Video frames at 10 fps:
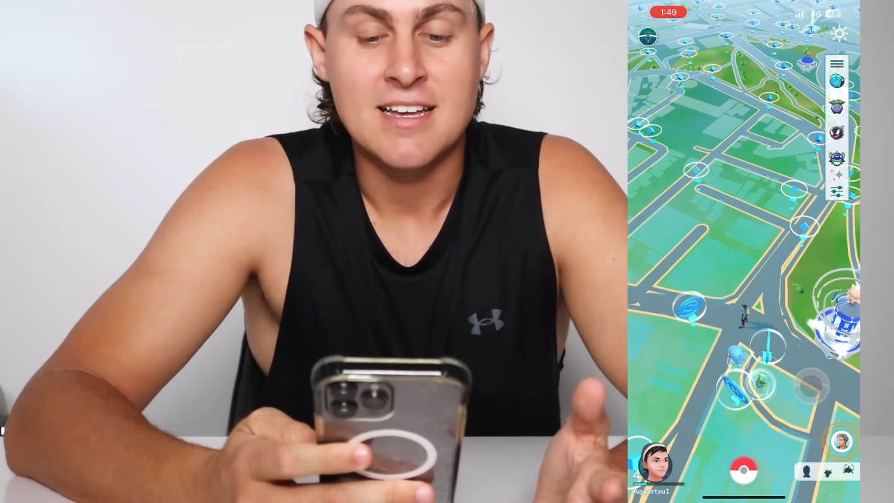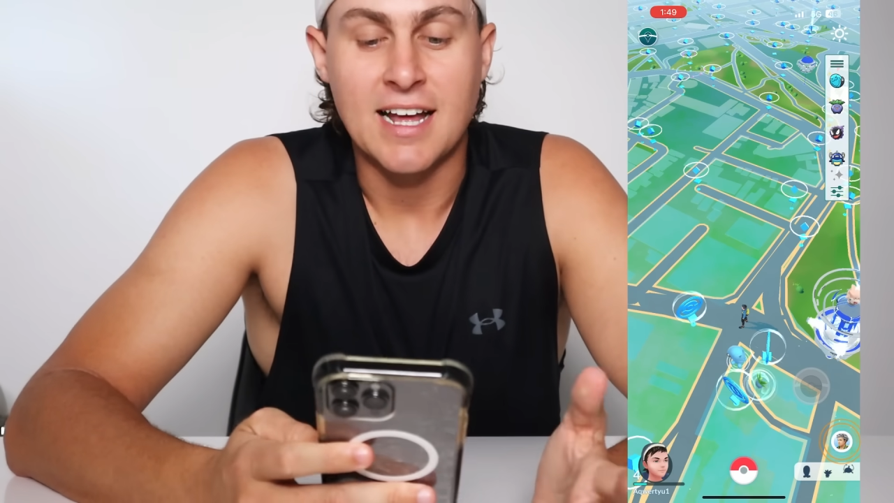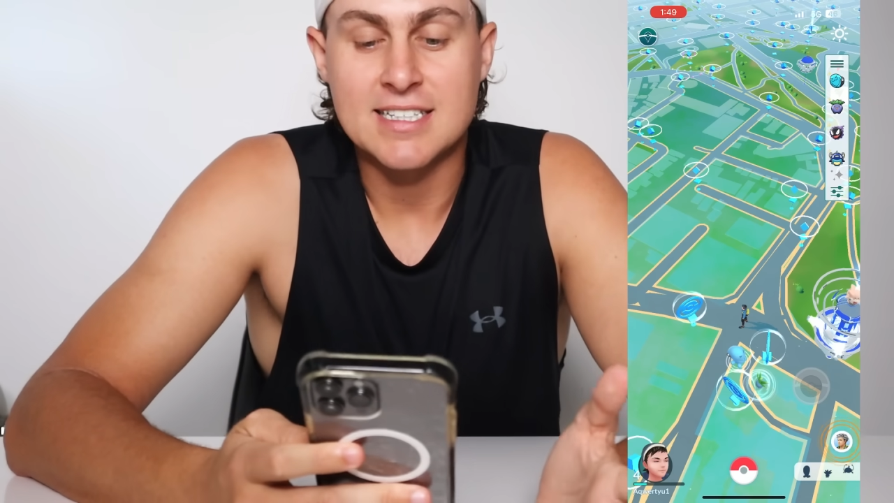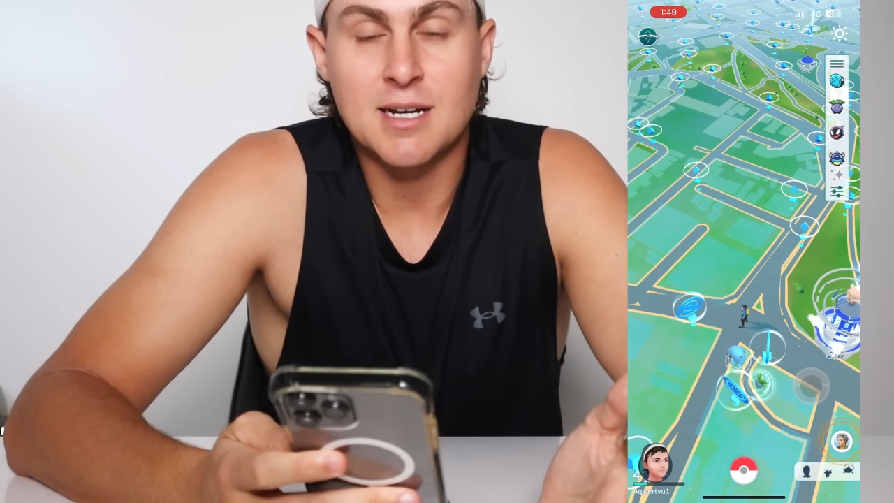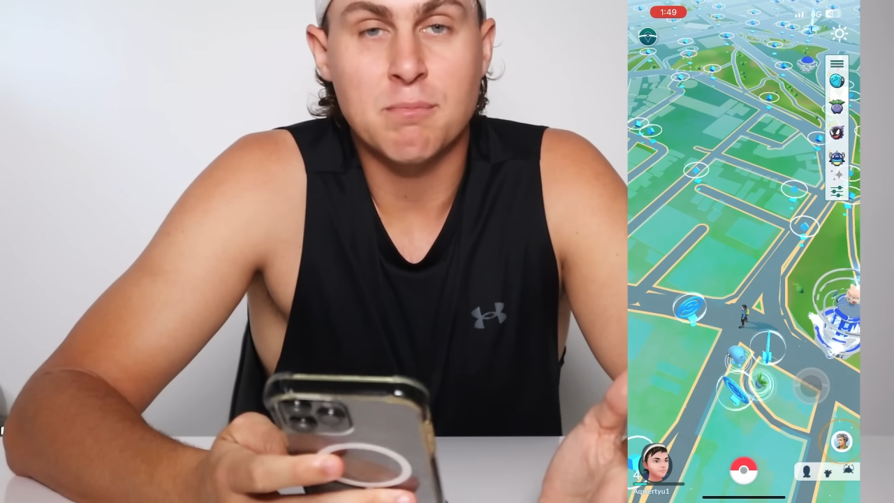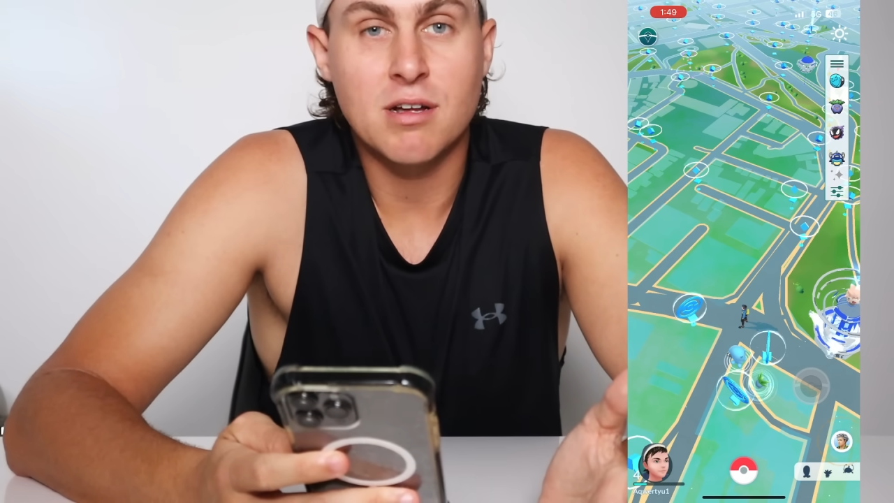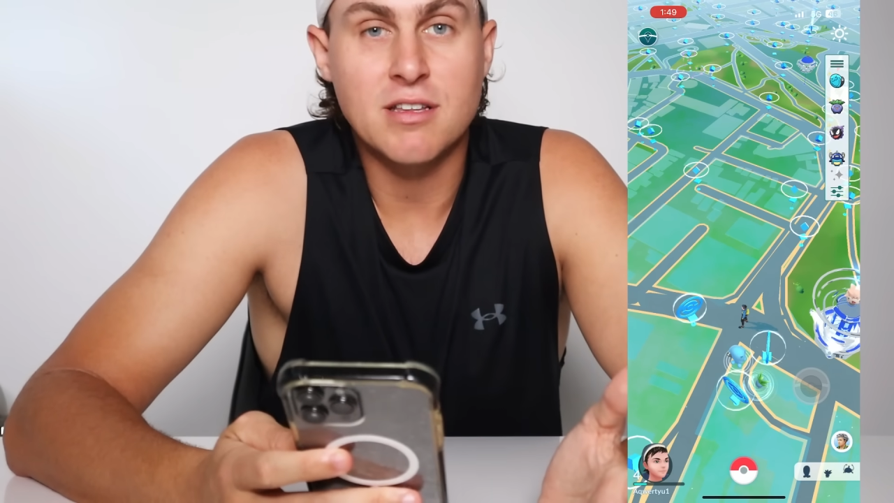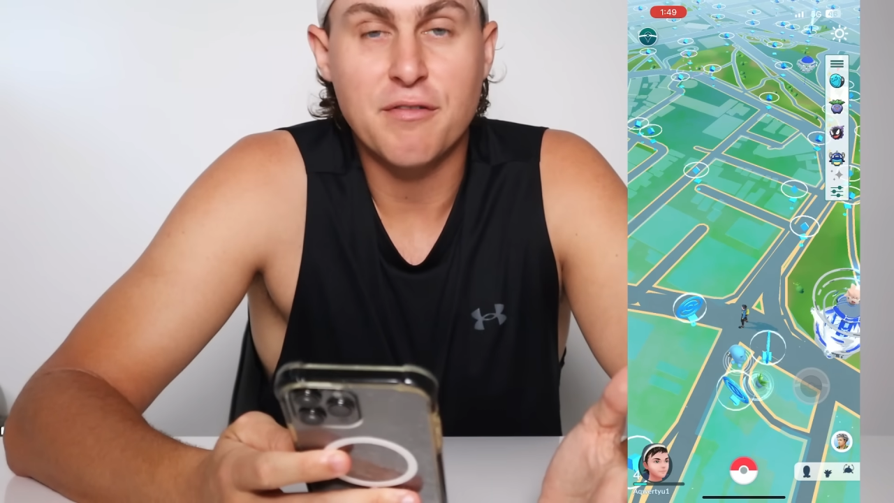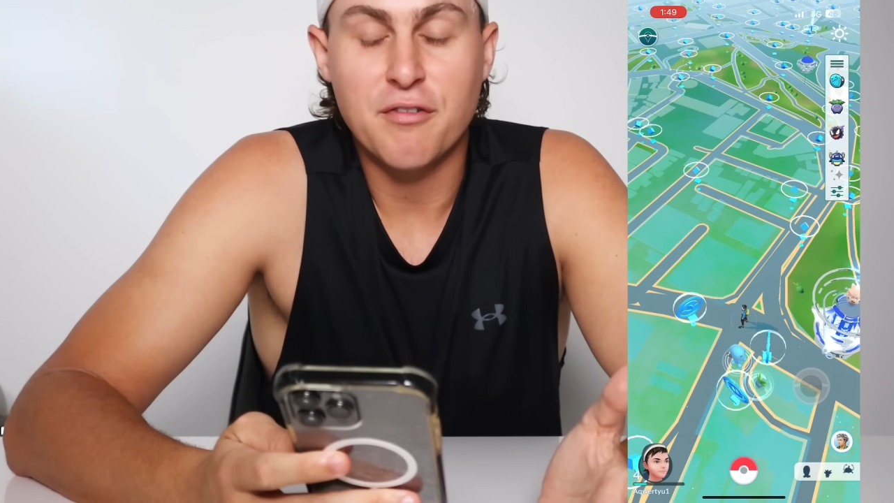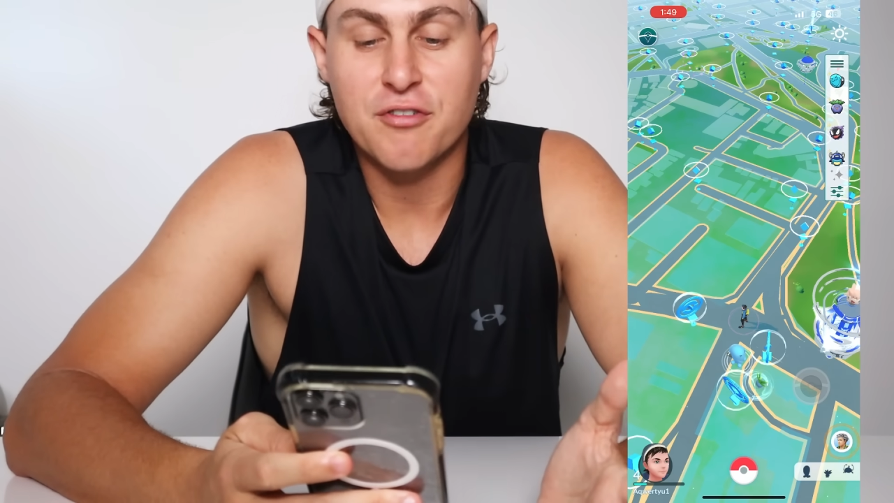It's
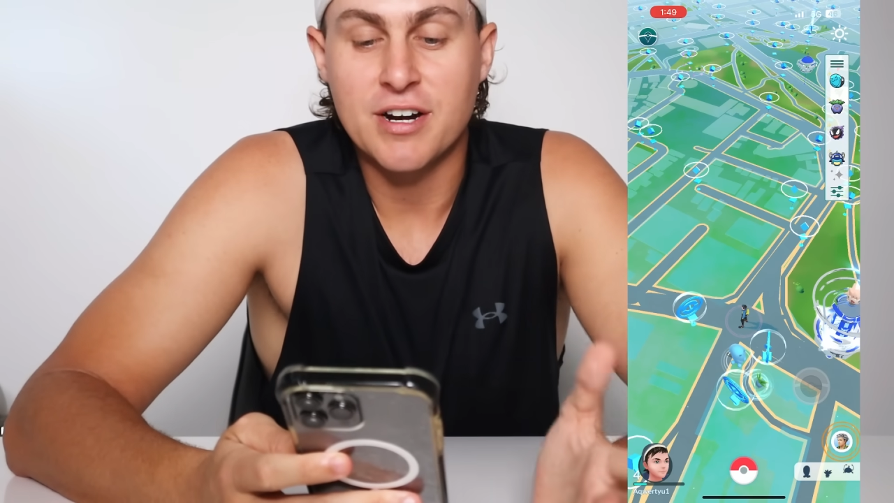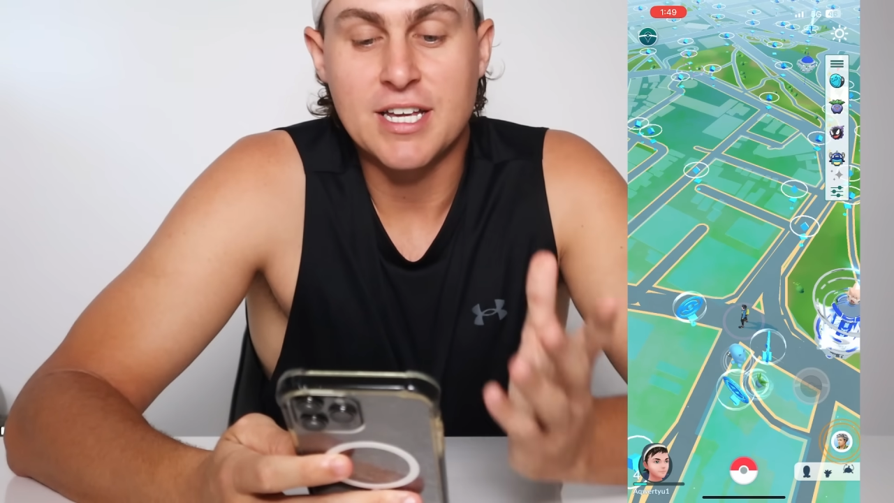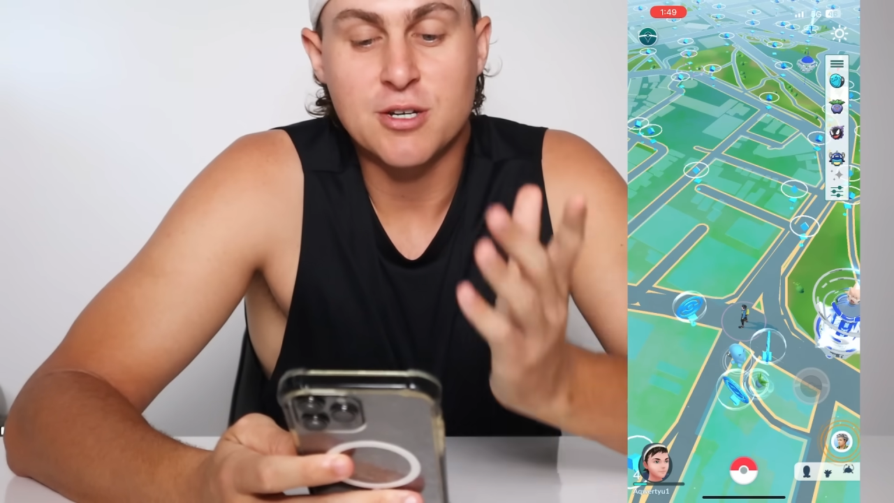completely for free.